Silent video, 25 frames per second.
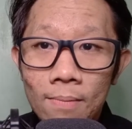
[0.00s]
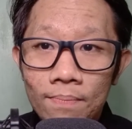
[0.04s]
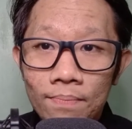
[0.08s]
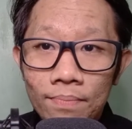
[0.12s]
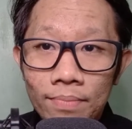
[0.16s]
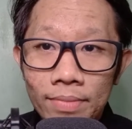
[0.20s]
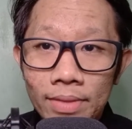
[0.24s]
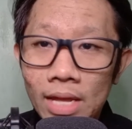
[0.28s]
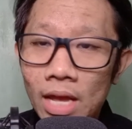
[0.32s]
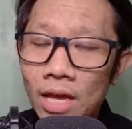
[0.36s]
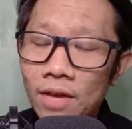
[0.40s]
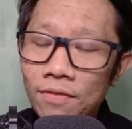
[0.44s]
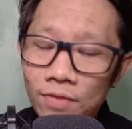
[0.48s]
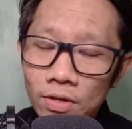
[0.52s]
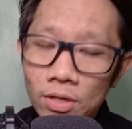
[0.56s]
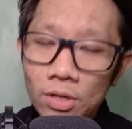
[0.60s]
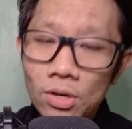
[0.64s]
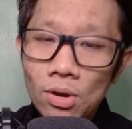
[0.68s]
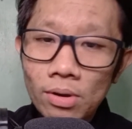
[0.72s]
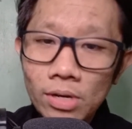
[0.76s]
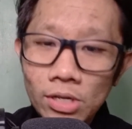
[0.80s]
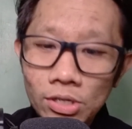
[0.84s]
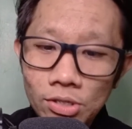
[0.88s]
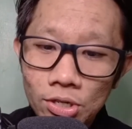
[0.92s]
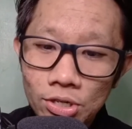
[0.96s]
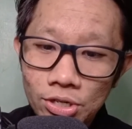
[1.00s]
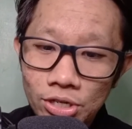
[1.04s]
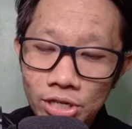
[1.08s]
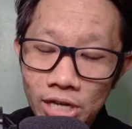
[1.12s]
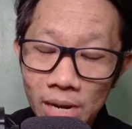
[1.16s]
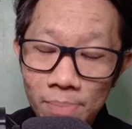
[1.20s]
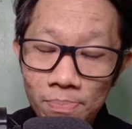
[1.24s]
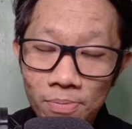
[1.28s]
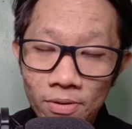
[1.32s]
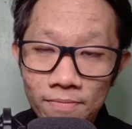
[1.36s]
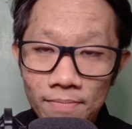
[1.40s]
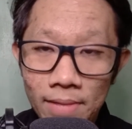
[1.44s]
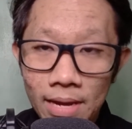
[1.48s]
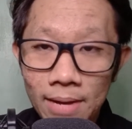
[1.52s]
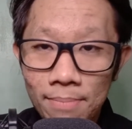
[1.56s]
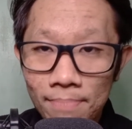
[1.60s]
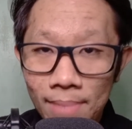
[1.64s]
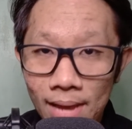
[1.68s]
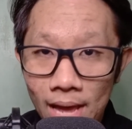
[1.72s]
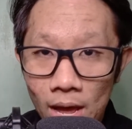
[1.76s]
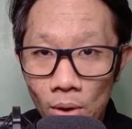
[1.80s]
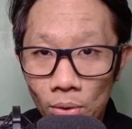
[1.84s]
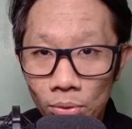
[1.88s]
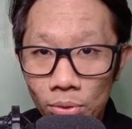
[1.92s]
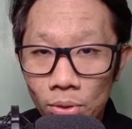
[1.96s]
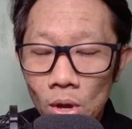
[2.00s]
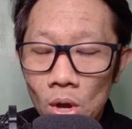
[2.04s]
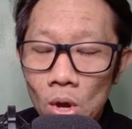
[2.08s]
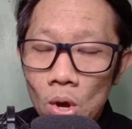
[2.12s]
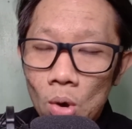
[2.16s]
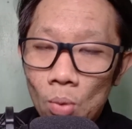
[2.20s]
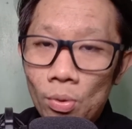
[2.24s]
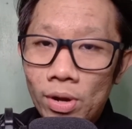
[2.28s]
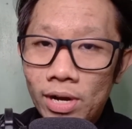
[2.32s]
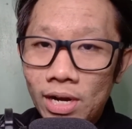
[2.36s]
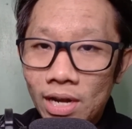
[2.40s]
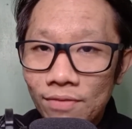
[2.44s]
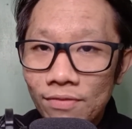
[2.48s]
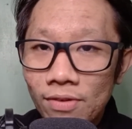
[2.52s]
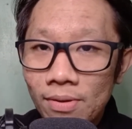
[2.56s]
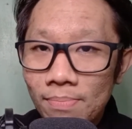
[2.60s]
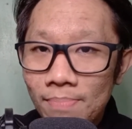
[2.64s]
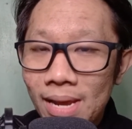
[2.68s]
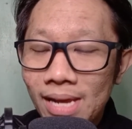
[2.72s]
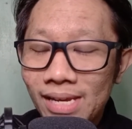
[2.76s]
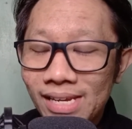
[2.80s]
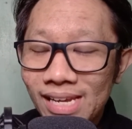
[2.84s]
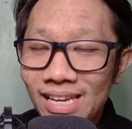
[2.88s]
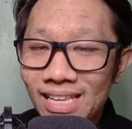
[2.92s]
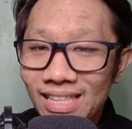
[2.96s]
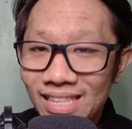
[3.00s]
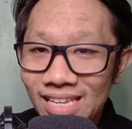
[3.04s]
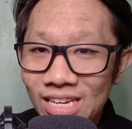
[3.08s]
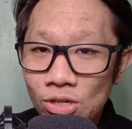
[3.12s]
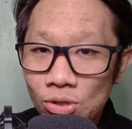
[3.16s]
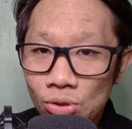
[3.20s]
Now, if you notice the shape of my mouth, whenever making these